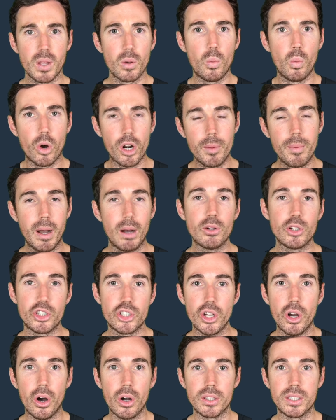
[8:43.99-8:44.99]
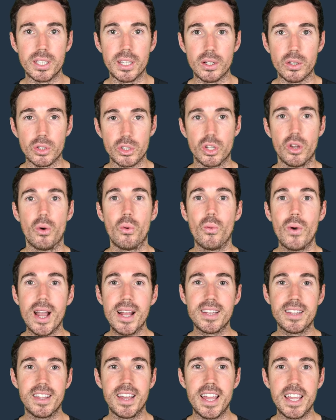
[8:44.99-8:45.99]
What about short hills? Where
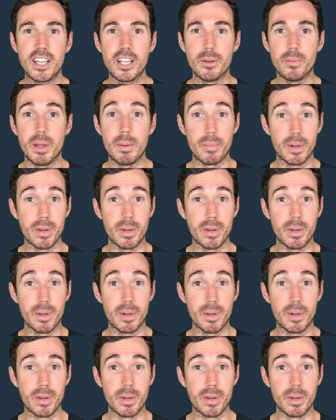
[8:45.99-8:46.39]
do they come in?